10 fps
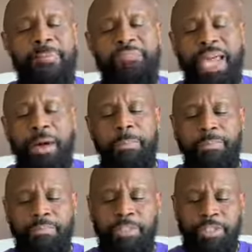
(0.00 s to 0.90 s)
Now,
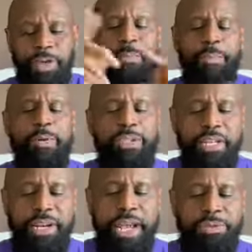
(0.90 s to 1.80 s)
so let me move to
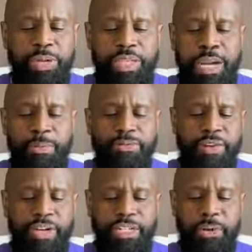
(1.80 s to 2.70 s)
the next one, then I'm gonna
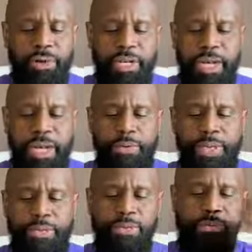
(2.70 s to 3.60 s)
finish up with, uh,
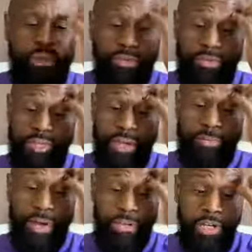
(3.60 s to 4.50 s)
with with, with
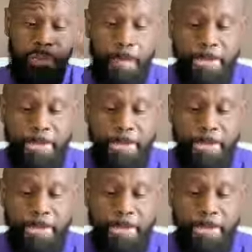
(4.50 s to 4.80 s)
something else though.